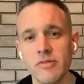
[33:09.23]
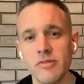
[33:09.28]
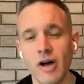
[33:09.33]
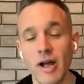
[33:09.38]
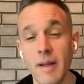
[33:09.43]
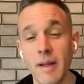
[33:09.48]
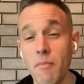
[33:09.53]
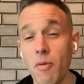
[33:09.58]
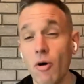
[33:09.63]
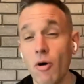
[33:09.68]

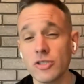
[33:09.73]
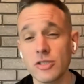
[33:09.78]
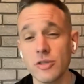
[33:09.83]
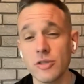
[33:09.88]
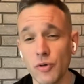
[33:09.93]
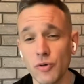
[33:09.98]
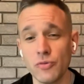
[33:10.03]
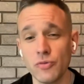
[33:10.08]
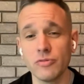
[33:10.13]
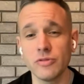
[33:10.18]
like
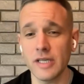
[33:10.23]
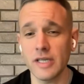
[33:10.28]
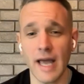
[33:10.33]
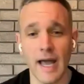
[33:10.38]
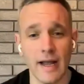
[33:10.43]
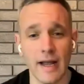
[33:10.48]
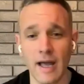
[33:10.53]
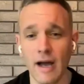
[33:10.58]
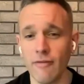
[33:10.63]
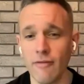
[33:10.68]
impossible to
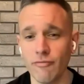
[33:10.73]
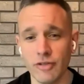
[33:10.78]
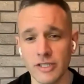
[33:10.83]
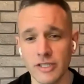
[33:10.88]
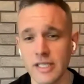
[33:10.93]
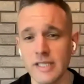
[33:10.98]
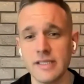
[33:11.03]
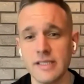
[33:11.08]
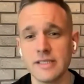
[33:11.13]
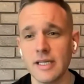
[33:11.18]
get
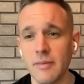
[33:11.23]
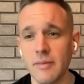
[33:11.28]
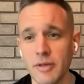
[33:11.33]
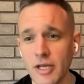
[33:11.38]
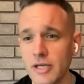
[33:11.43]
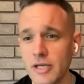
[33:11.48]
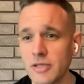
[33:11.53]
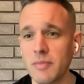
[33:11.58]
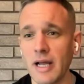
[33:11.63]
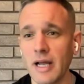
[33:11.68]
coverage in some
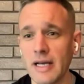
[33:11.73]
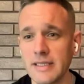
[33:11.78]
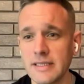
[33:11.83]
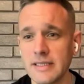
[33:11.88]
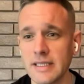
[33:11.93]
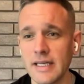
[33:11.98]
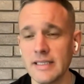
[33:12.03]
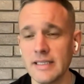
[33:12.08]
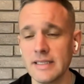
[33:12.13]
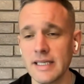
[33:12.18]
of those
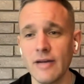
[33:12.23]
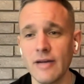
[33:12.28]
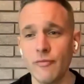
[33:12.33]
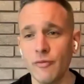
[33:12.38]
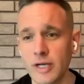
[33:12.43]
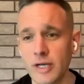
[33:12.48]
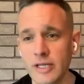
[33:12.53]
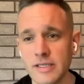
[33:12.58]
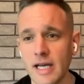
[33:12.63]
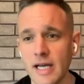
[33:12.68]
places if
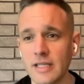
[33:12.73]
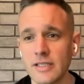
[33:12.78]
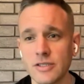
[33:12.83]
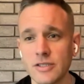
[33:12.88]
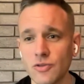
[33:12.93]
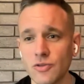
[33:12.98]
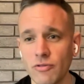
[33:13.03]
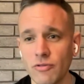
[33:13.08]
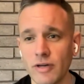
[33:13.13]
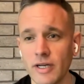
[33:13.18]
we can tell a
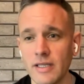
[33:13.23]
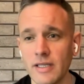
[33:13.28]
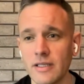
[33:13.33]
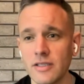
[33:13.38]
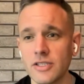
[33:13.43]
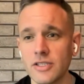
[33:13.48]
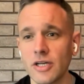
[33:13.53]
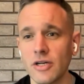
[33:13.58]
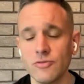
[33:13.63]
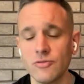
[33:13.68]
story
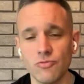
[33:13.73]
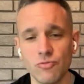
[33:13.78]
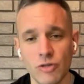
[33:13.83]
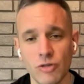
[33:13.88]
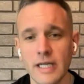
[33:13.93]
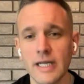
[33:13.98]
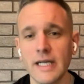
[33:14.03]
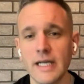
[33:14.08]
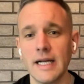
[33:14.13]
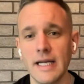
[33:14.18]
that shows
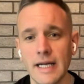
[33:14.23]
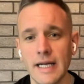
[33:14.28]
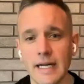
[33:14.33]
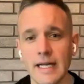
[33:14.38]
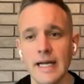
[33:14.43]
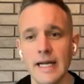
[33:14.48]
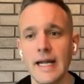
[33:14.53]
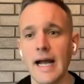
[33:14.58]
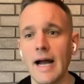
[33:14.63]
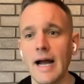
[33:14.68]
really
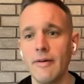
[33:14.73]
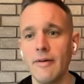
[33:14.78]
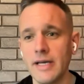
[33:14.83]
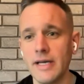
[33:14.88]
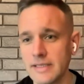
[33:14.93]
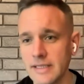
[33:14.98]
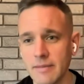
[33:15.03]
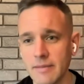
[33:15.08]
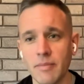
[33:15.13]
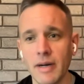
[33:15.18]
clearly how
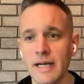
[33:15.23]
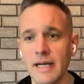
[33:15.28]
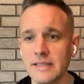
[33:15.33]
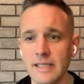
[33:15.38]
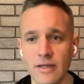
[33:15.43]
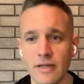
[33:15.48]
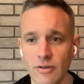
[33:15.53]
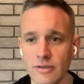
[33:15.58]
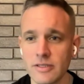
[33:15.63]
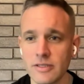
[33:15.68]
it is
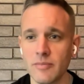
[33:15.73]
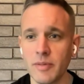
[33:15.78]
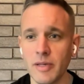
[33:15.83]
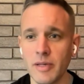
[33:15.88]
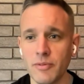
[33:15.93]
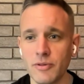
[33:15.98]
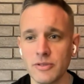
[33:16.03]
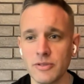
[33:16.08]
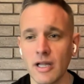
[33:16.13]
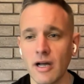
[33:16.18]
impacting lots of
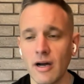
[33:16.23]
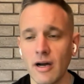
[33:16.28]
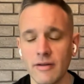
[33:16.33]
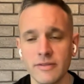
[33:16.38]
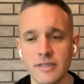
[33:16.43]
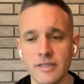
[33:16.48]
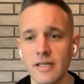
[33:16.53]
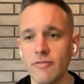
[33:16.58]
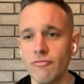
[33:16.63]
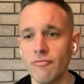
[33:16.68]
people's
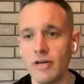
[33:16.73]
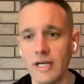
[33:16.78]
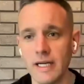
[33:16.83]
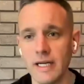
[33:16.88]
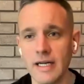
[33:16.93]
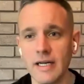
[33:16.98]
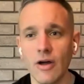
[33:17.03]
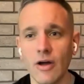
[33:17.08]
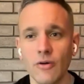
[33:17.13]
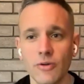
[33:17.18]
lives in a
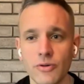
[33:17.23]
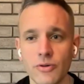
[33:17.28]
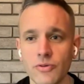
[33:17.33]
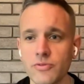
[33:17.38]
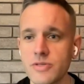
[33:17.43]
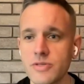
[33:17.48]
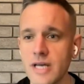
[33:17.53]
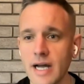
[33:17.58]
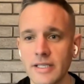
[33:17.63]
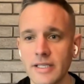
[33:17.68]
really
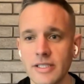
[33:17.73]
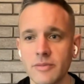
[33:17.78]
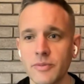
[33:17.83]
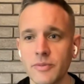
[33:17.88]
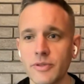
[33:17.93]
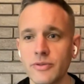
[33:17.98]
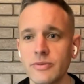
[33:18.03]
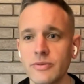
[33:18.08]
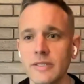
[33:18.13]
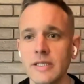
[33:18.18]
local,
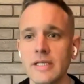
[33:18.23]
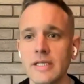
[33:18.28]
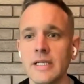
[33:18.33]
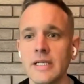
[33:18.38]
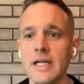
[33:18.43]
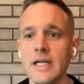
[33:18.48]
tangible